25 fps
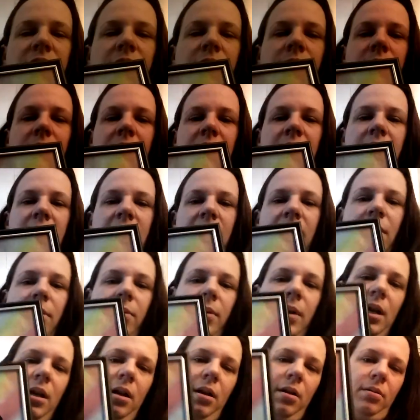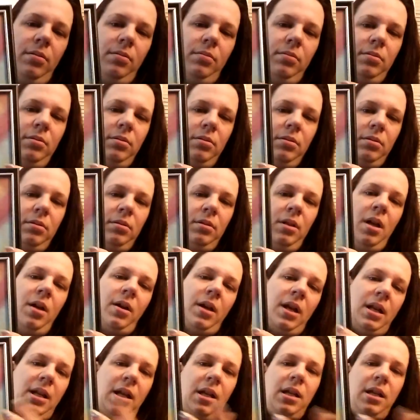for one. There we go. Okay,